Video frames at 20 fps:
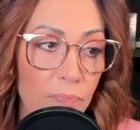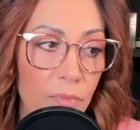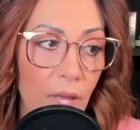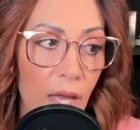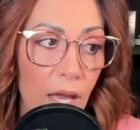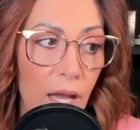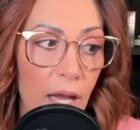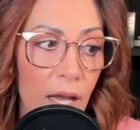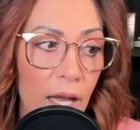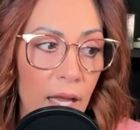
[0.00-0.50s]

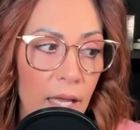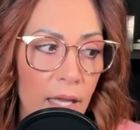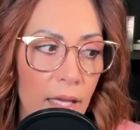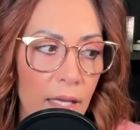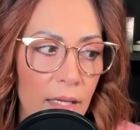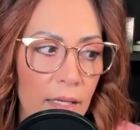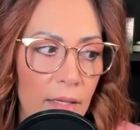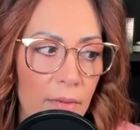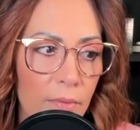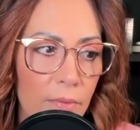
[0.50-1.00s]

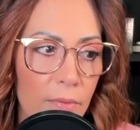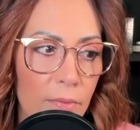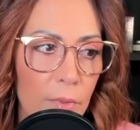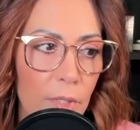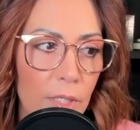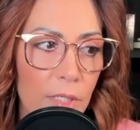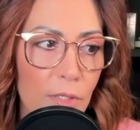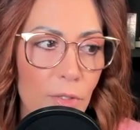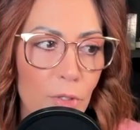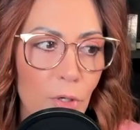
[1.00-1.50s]
I
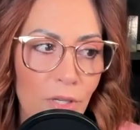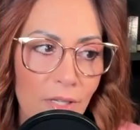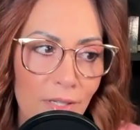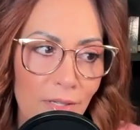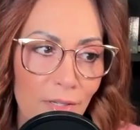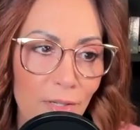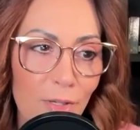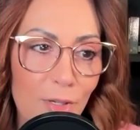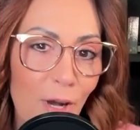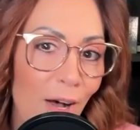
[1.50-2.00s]
would start to
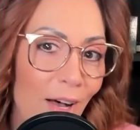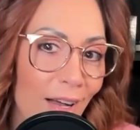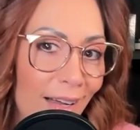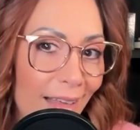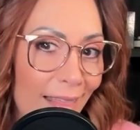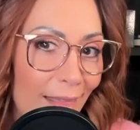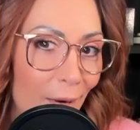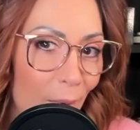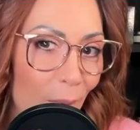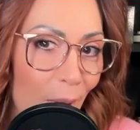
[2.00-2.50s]

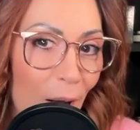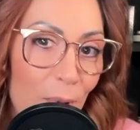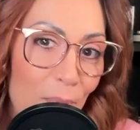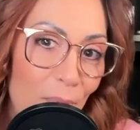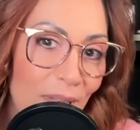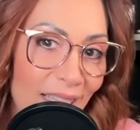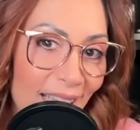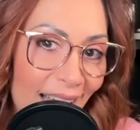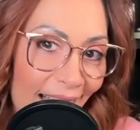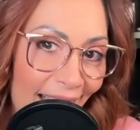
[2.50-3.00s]
stalk their
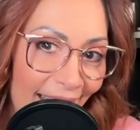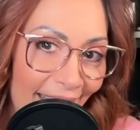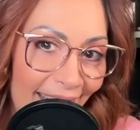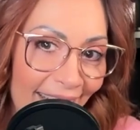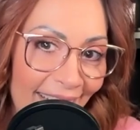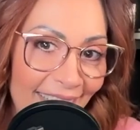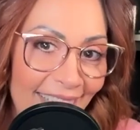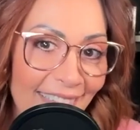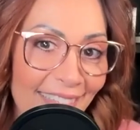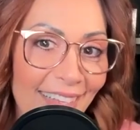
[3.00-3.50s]

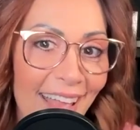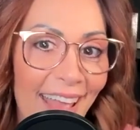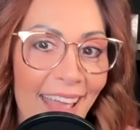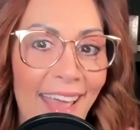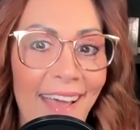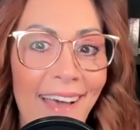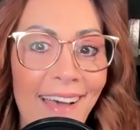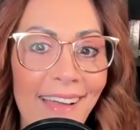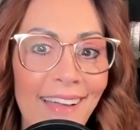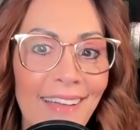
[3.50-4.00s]
websites,
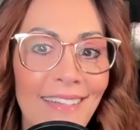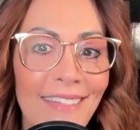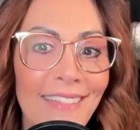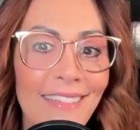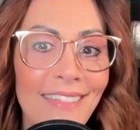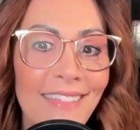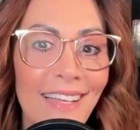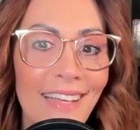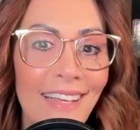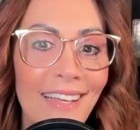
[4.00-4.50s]

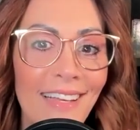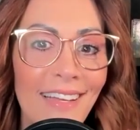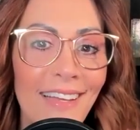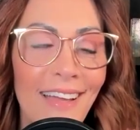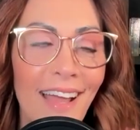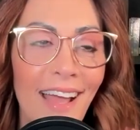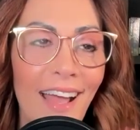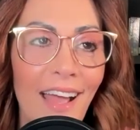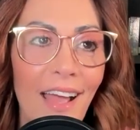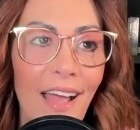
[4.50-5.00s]
and
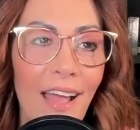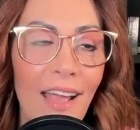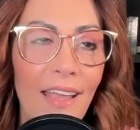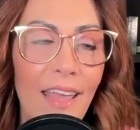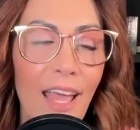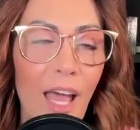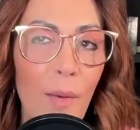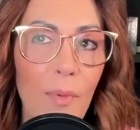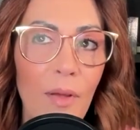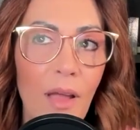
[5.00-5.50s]
I
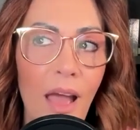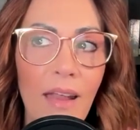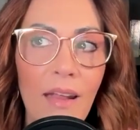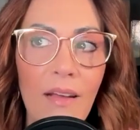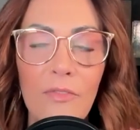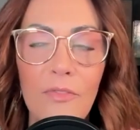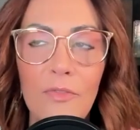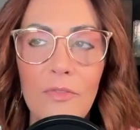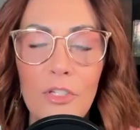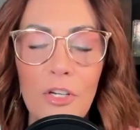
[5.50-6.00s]
kept kind
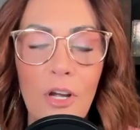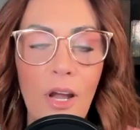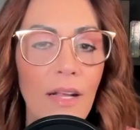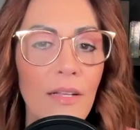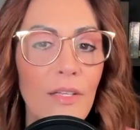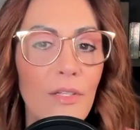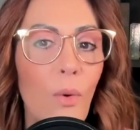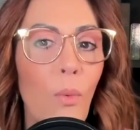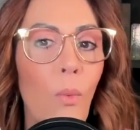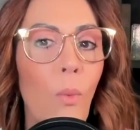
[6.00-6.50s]
of
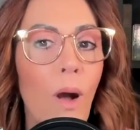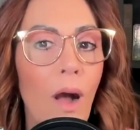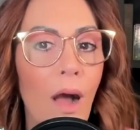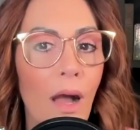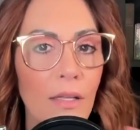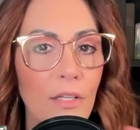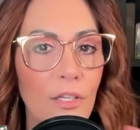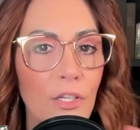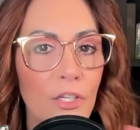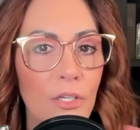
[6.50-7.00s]
trying to
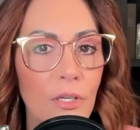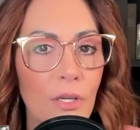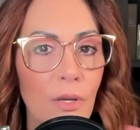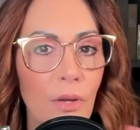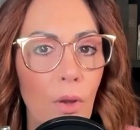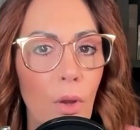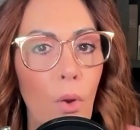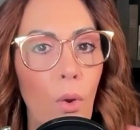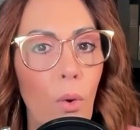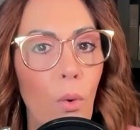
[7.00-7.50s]
watch
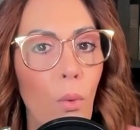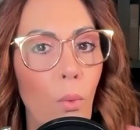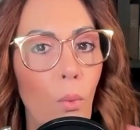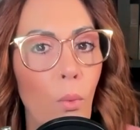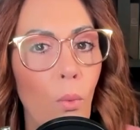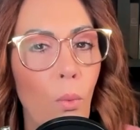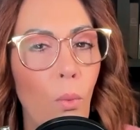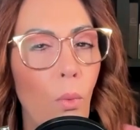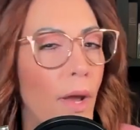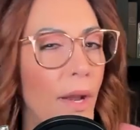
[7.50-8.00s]

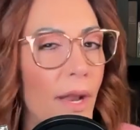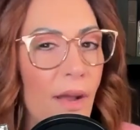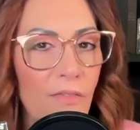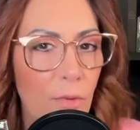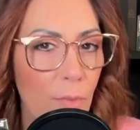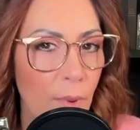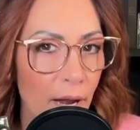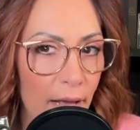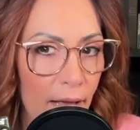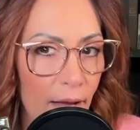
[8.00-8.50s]
what
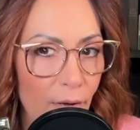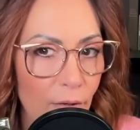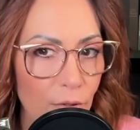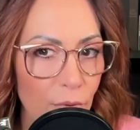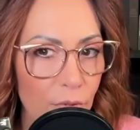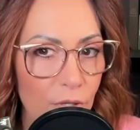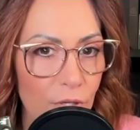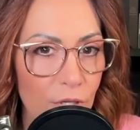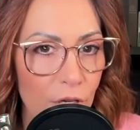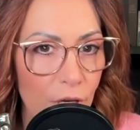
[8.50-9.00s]
everybody else
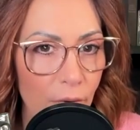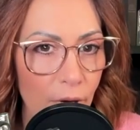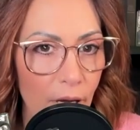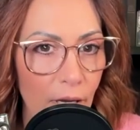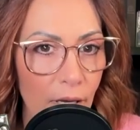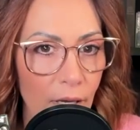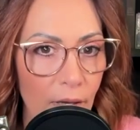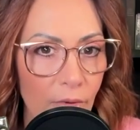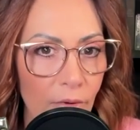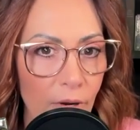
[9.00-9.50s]
was doing,
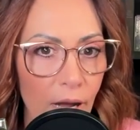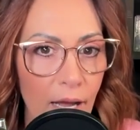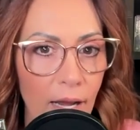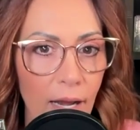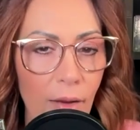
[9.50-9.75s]
right?